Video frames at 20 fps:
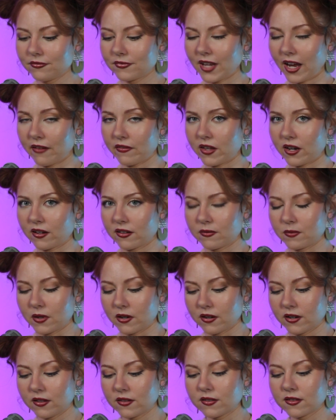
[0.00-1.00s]
have that
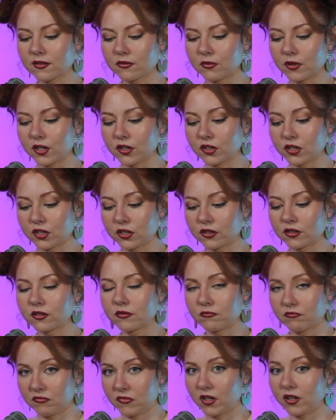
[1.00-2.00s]
experience, which
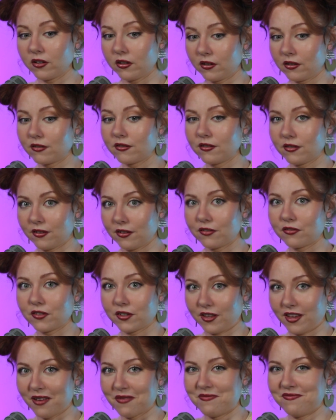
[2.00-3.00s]
good for
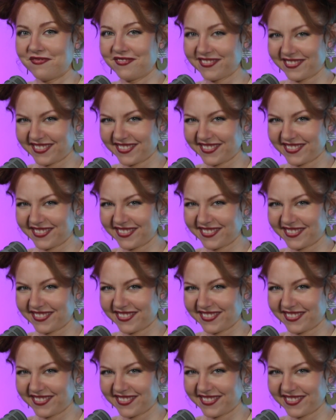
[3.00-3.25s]
them.